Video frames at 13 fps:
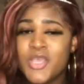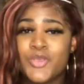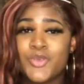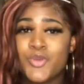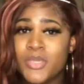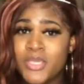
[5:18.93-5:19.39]

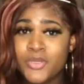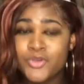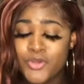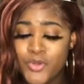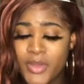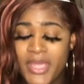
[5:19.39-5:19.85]
you can
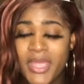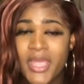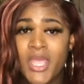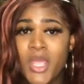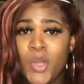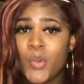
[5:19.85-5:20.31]
do it
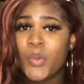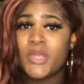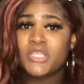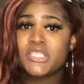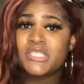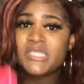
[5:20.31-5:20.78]
with
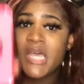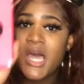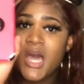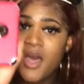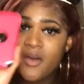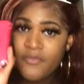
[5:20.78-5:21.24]
just
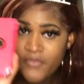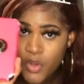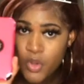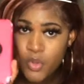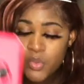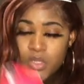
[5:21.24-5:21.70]
a
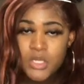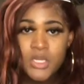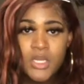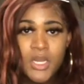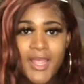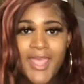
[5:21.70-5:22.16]
phone
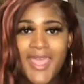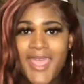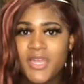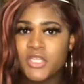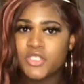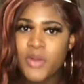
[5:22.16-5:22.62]

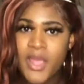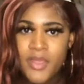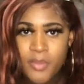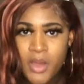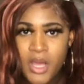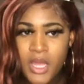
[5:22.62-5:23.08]
and a
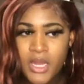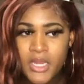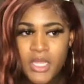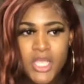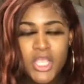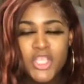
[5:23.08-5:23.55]
tripod.
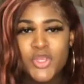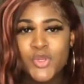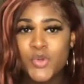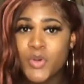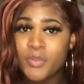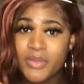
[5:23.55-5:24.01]

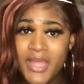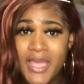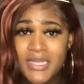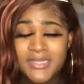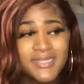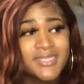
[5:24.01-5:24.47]
You're
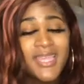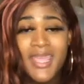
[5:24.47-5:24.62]
blessed.